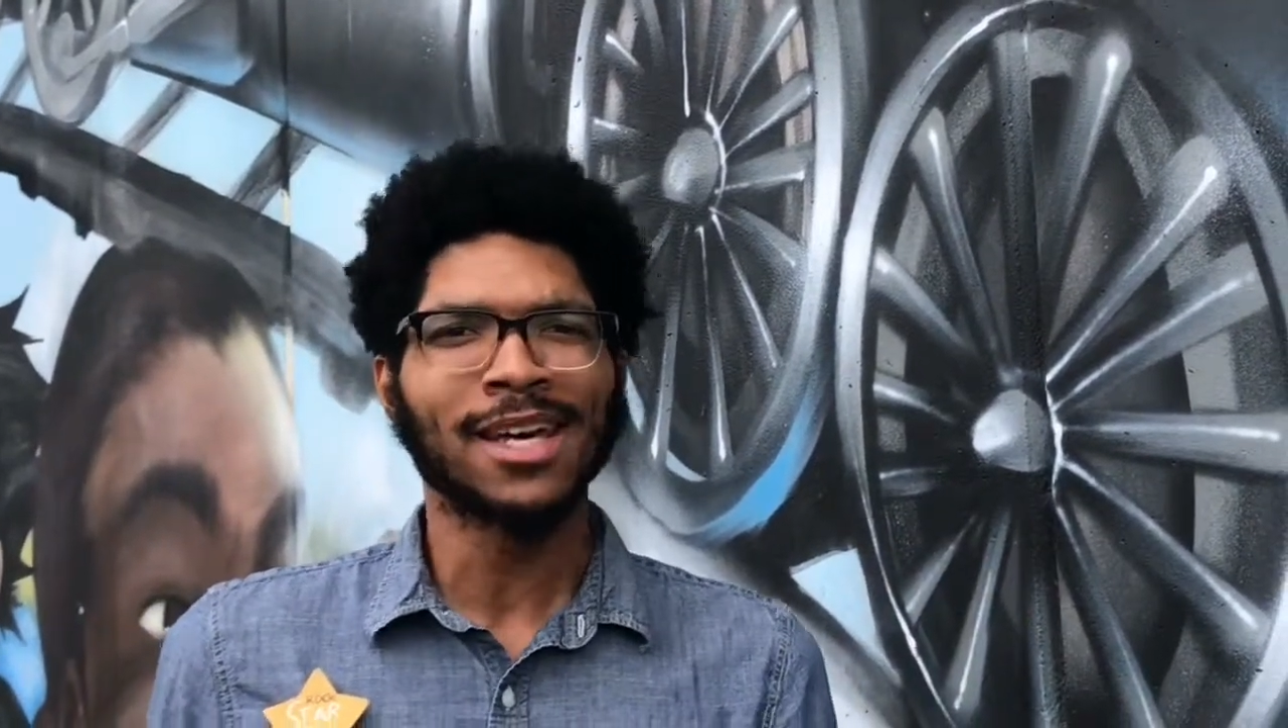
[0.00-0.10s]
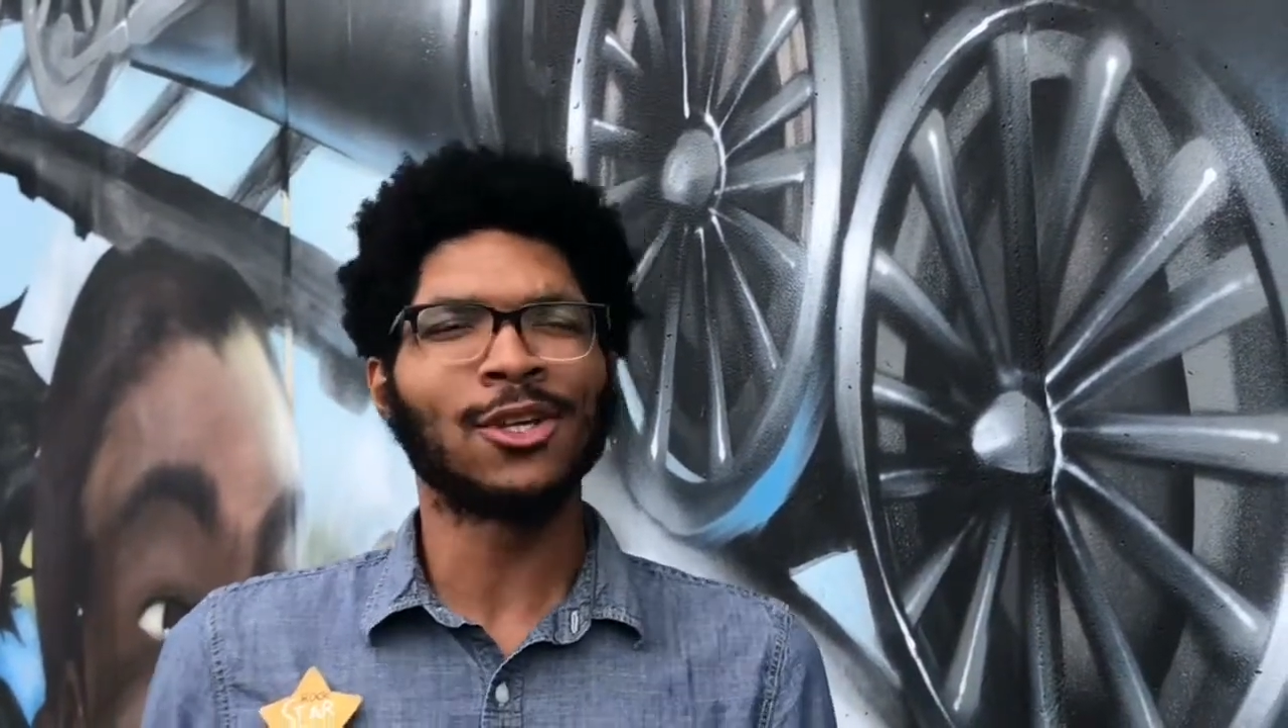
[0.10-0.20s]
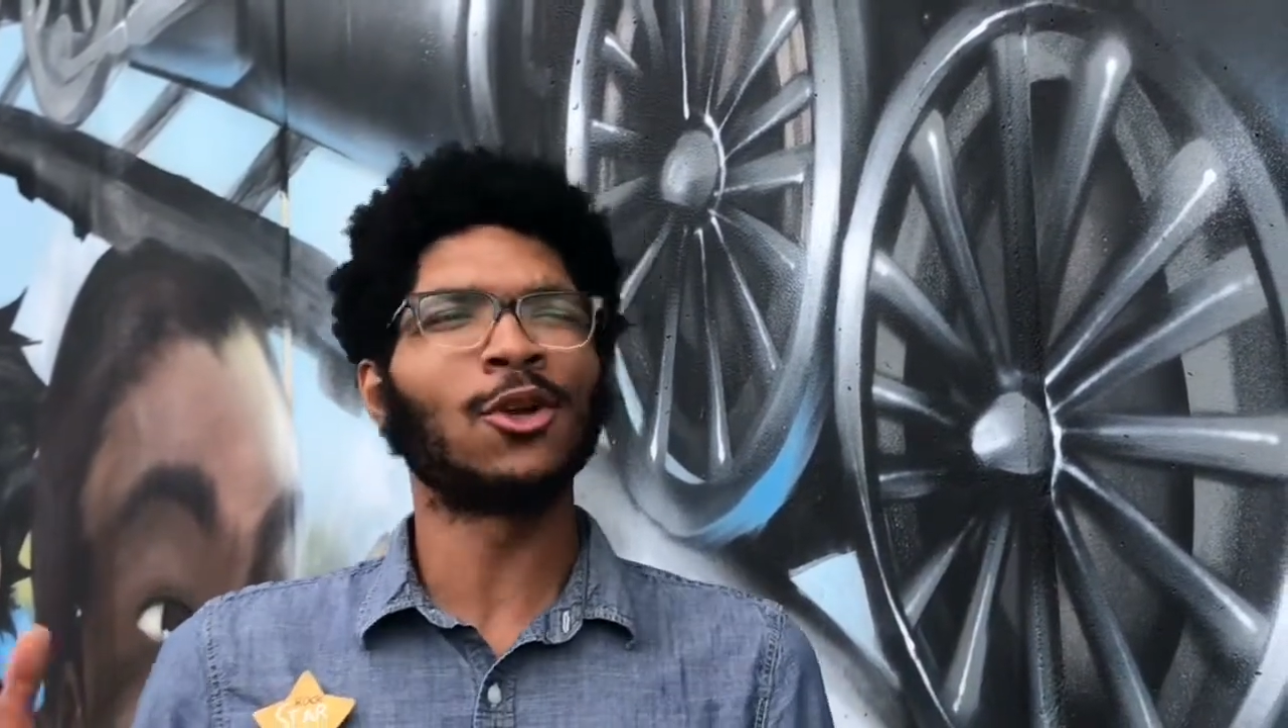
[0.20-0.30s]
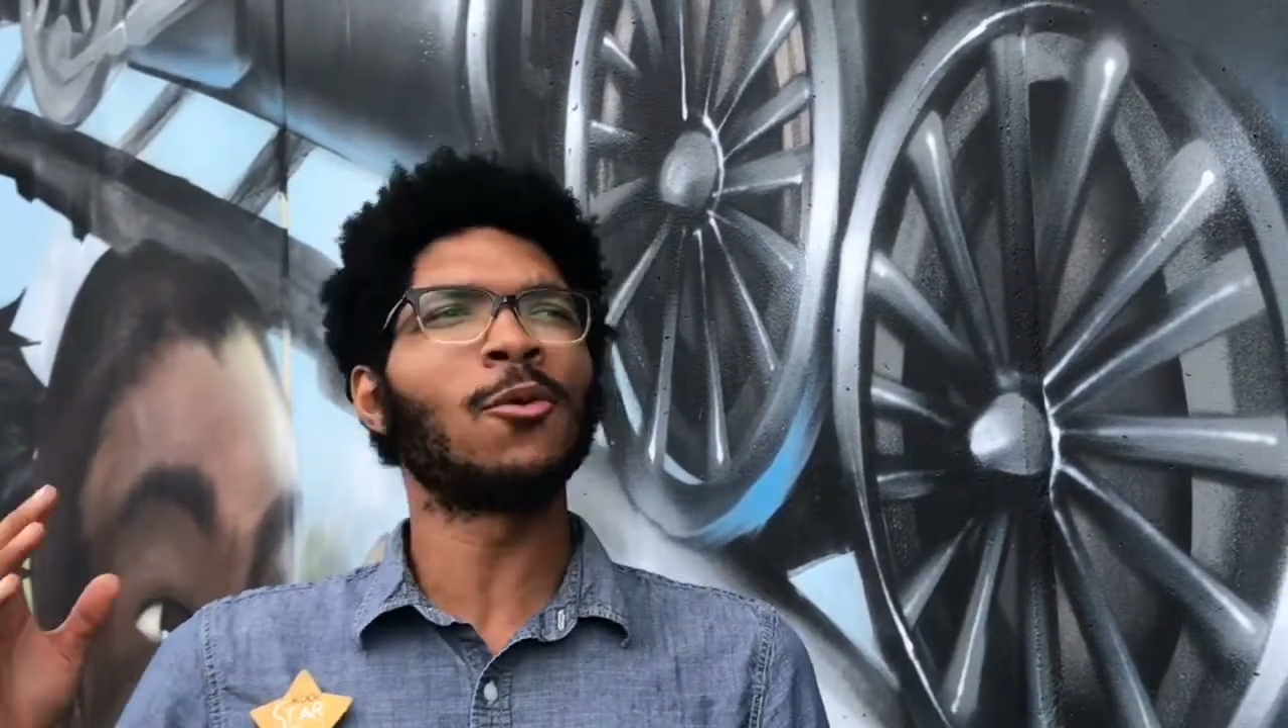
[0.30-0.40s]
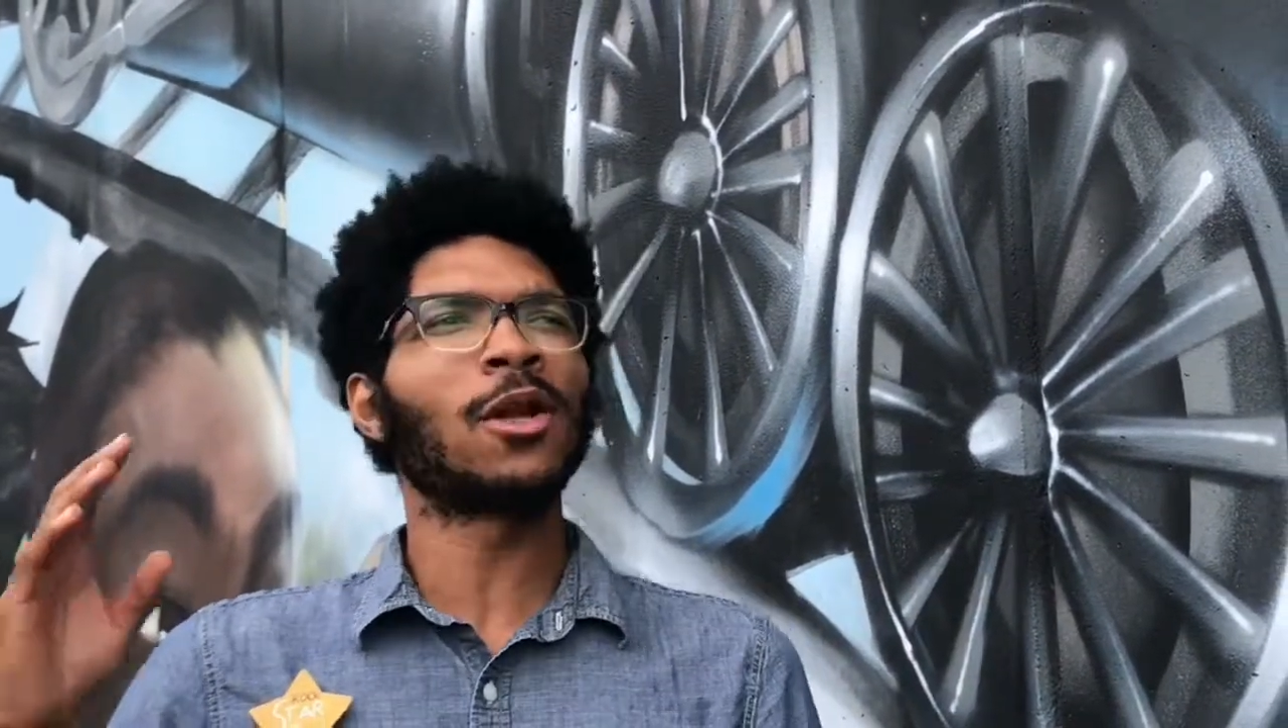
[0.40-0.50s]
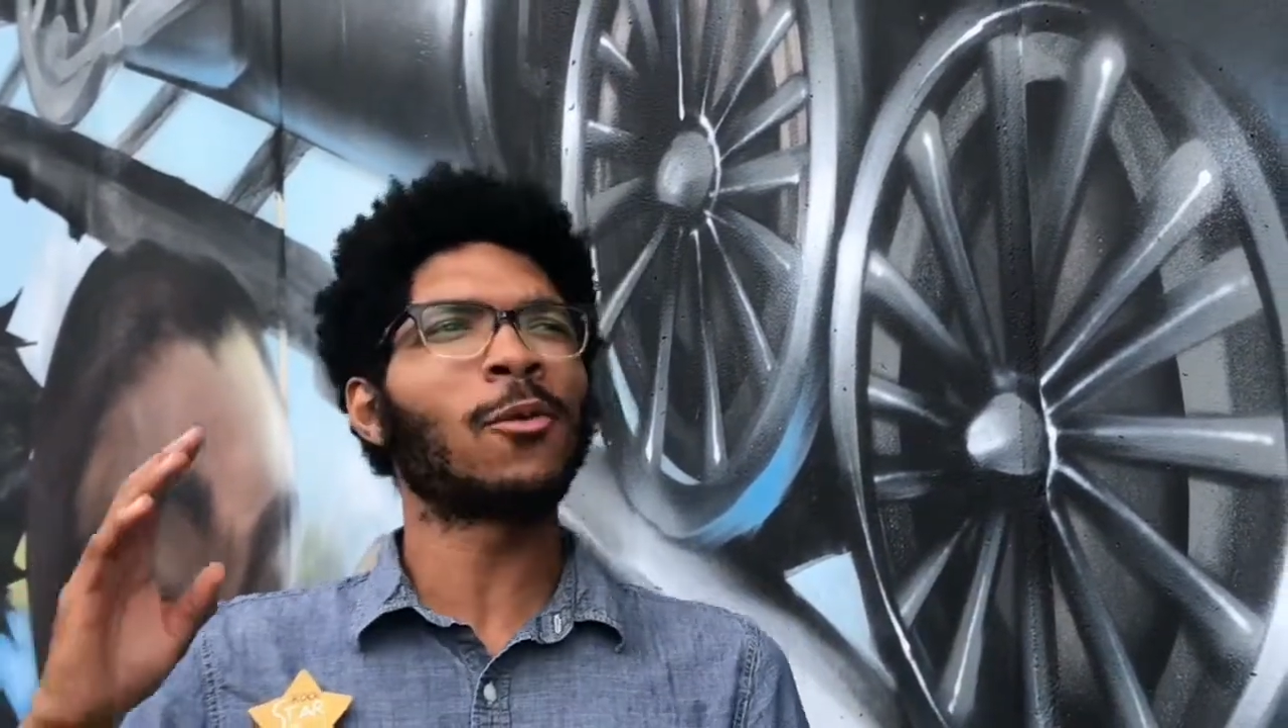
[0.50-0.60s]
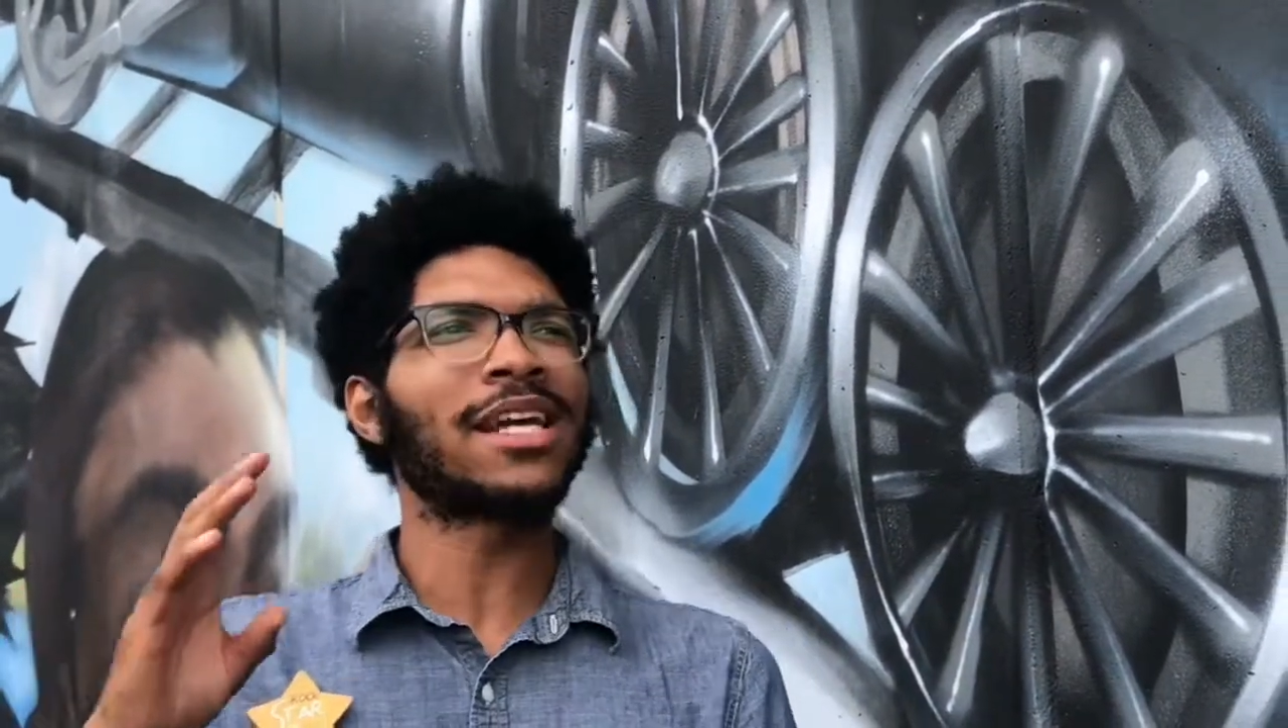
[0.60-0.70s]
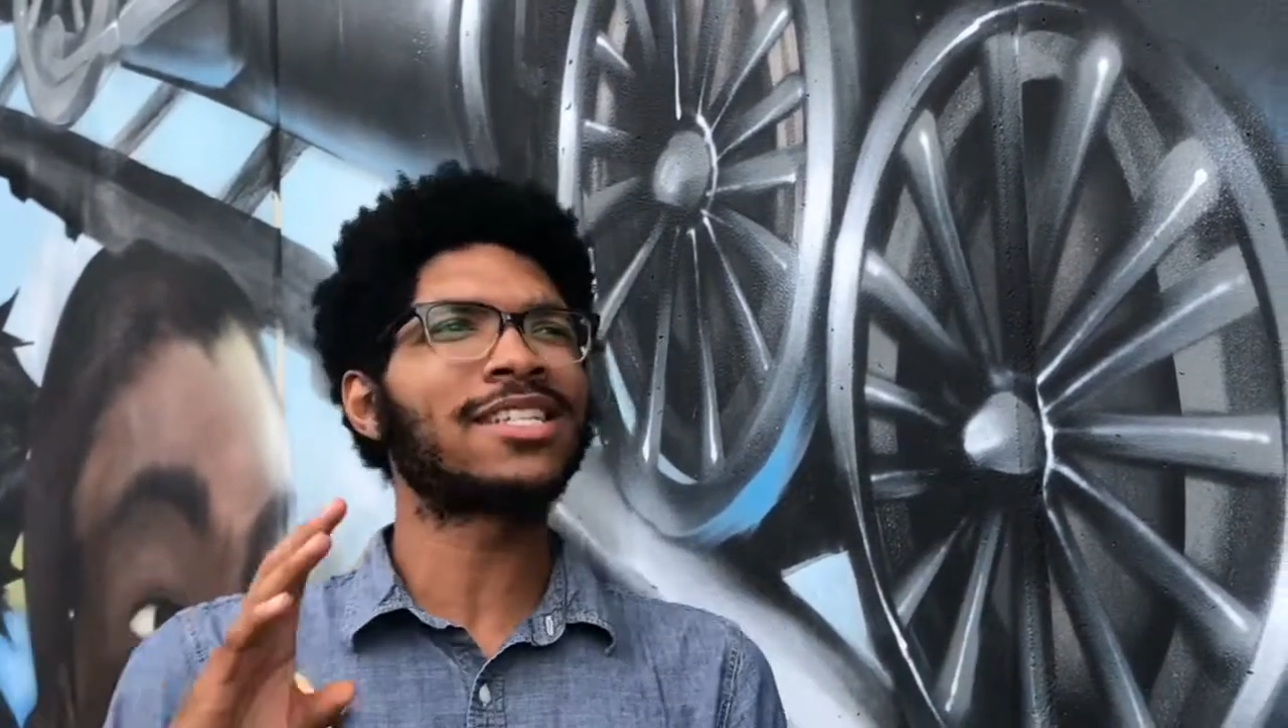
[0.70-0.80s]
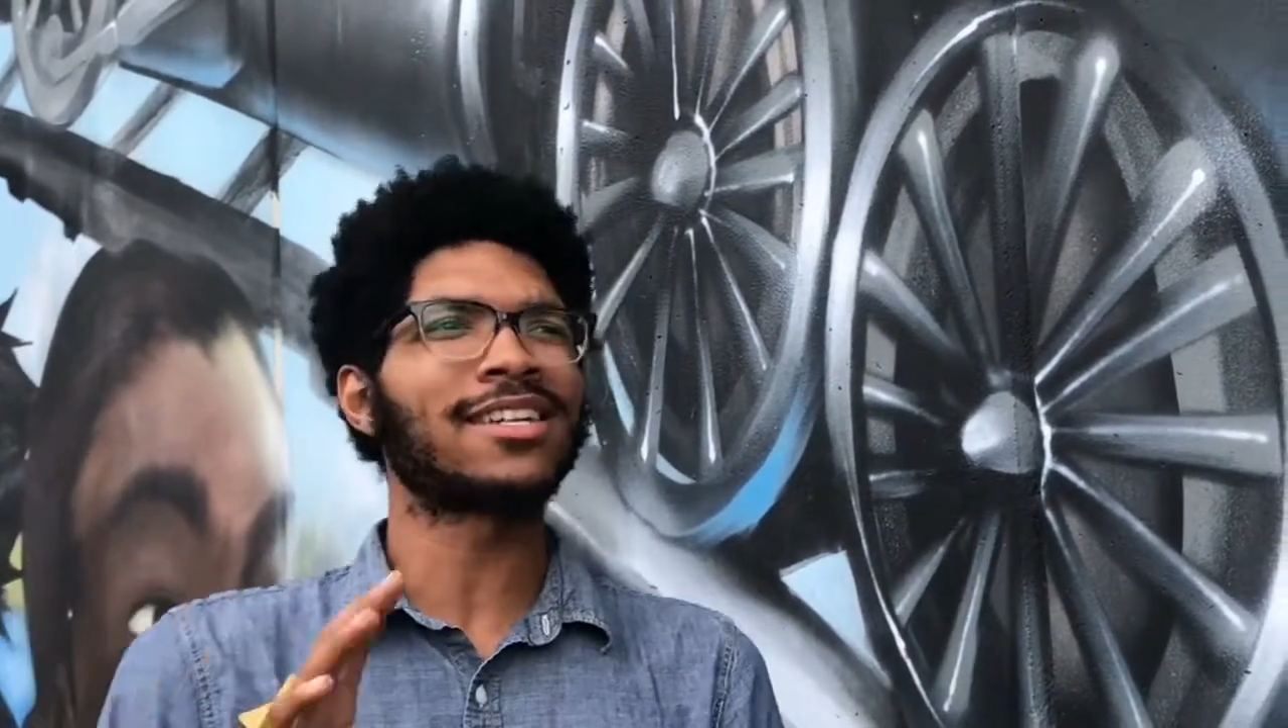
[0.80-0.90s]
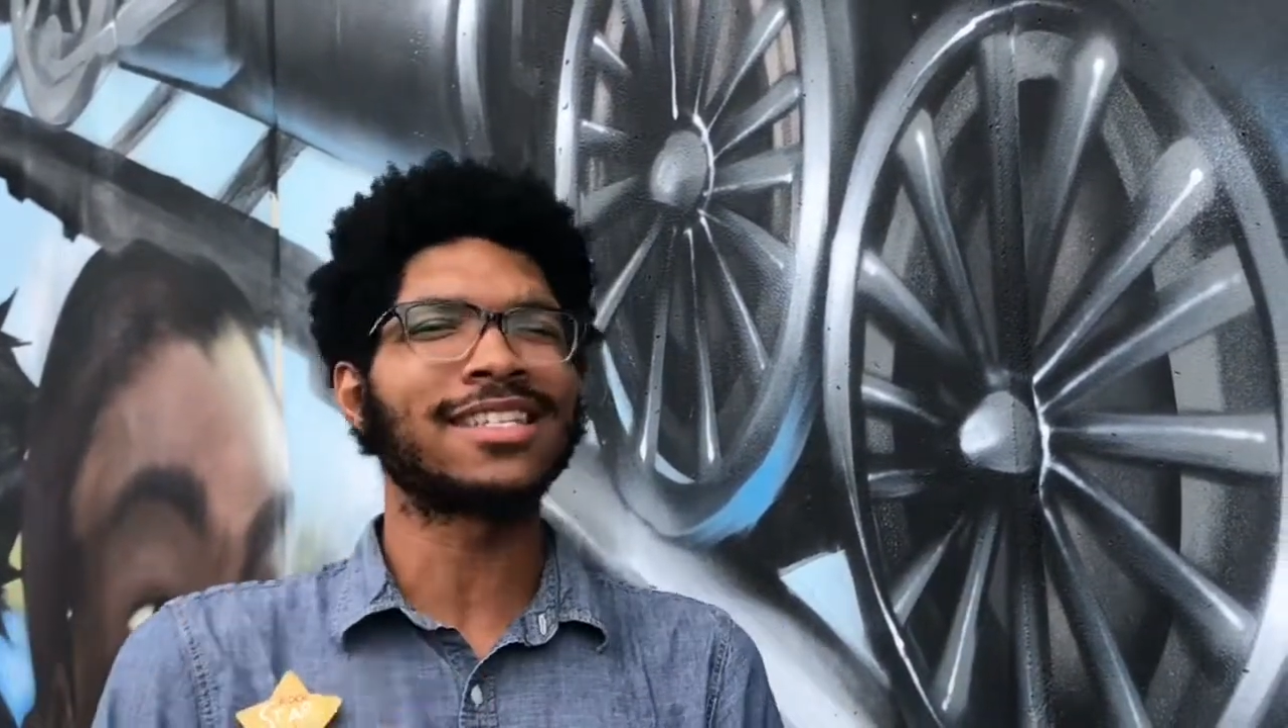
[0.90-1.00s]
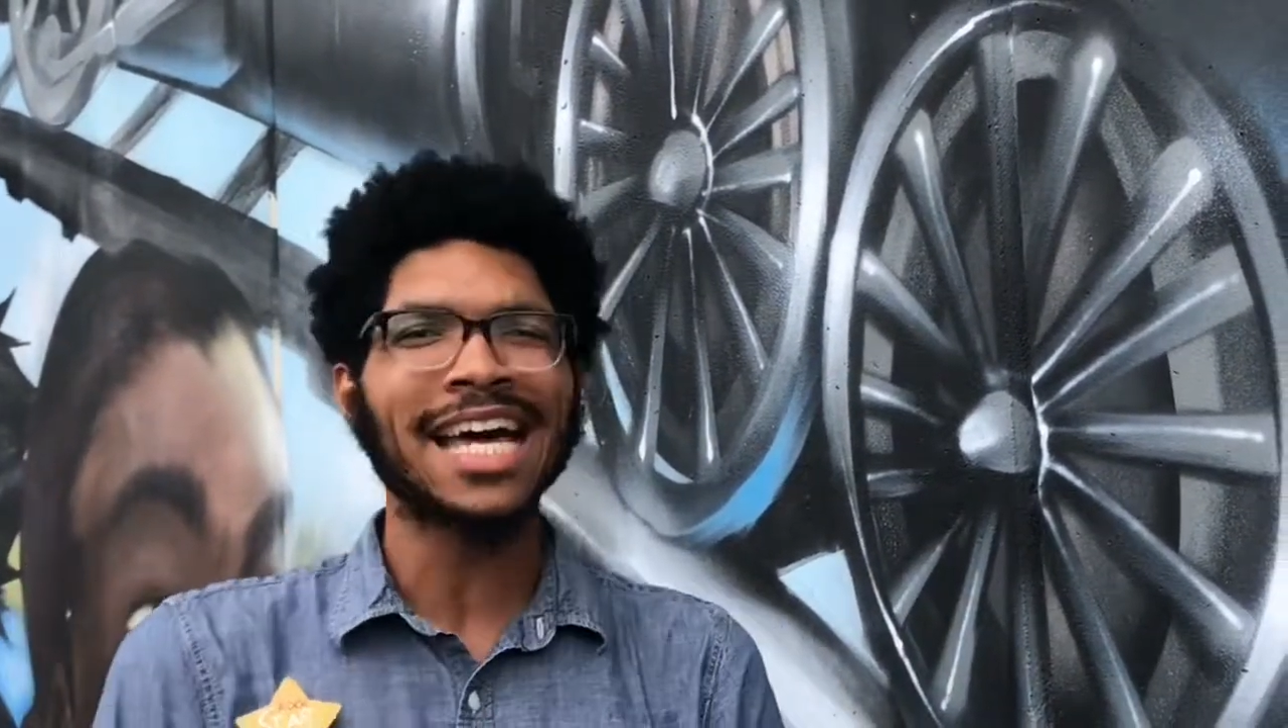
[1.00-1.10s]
You don't wanna waste your